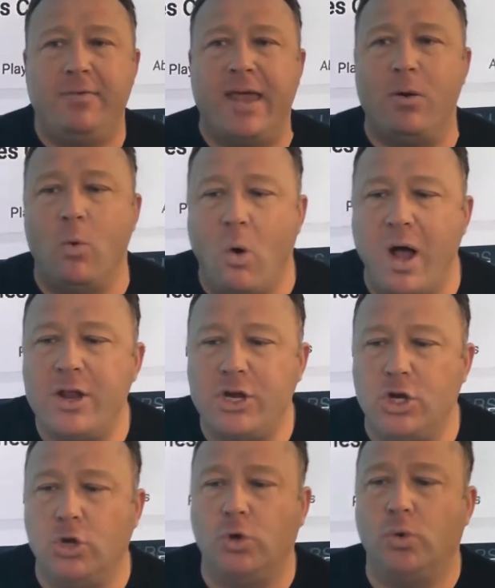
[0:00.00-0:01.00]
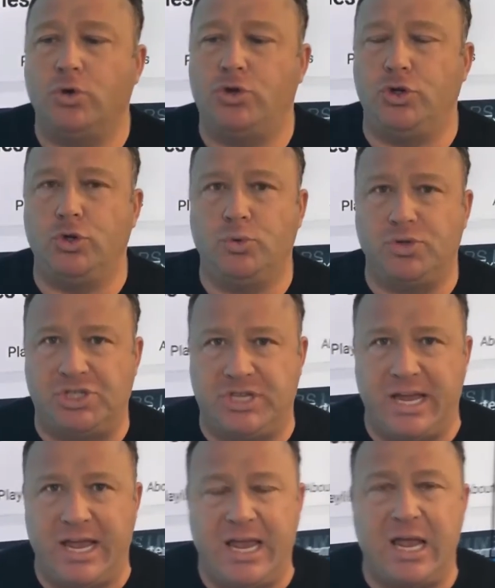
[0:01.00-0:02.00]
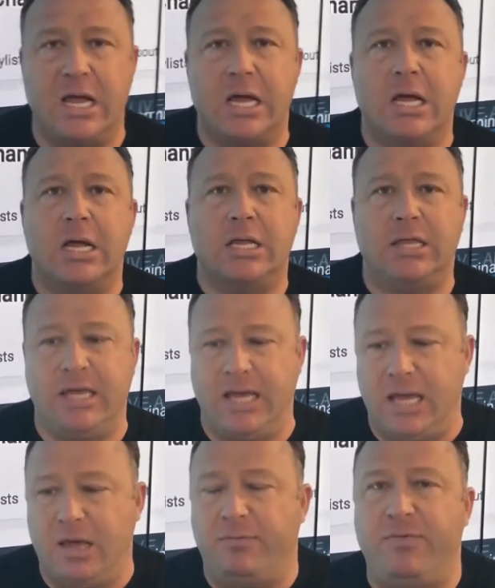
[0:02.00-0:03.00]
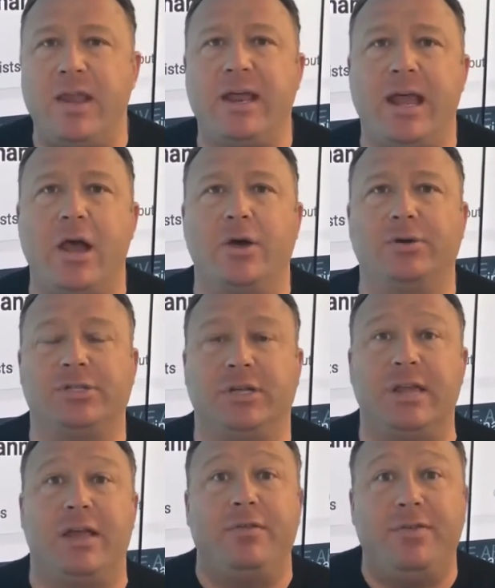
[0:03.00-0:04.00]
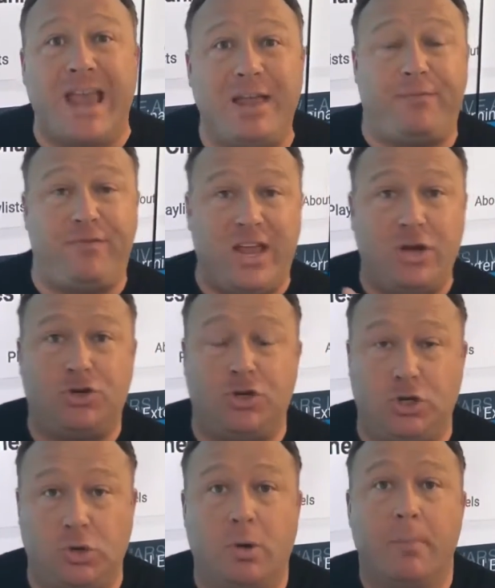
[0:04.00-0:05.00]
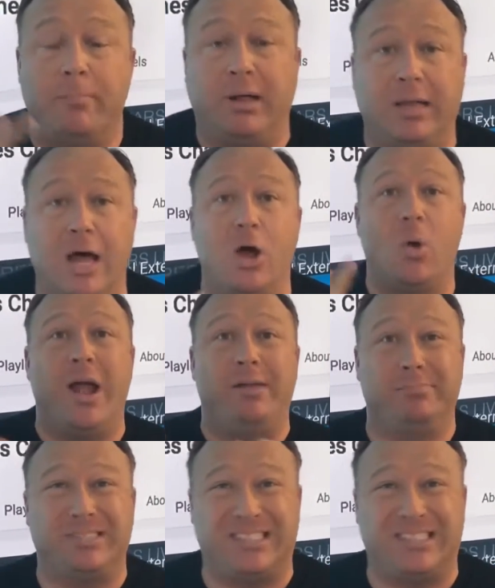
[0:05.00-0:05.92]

They want you to see the videos that they feed you below and